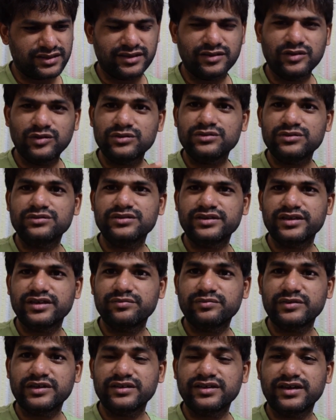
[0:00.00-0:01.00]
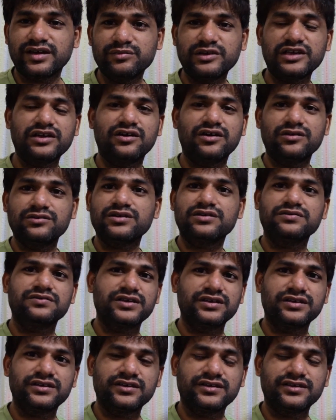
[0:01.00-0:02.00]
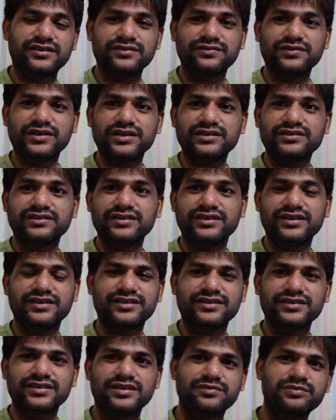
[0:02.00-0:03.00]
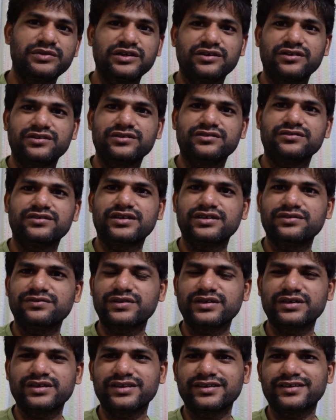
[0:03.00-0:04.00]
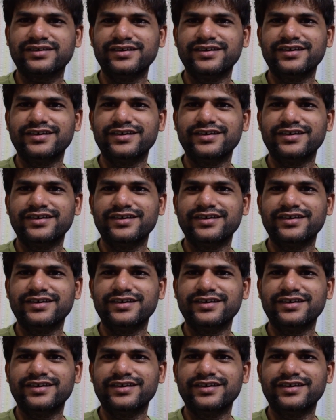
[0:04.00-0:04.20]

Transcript: GOTO statement coming out of a function and skipping onto a different